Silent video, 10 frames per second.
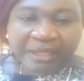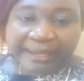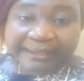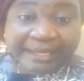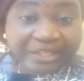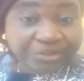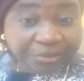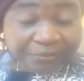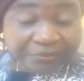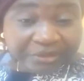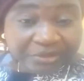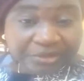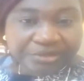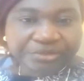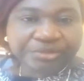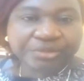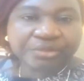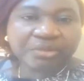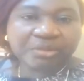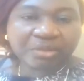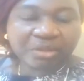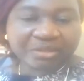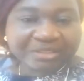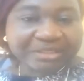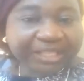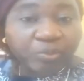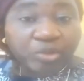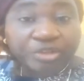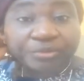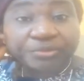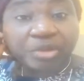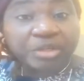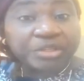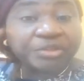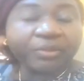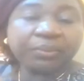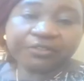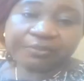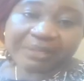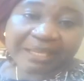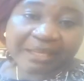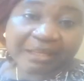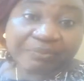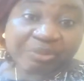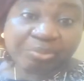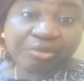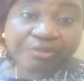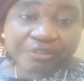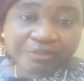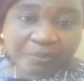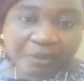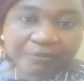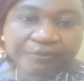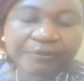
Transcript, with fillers: analyze your figures, understand what you've done in the month behind the previous month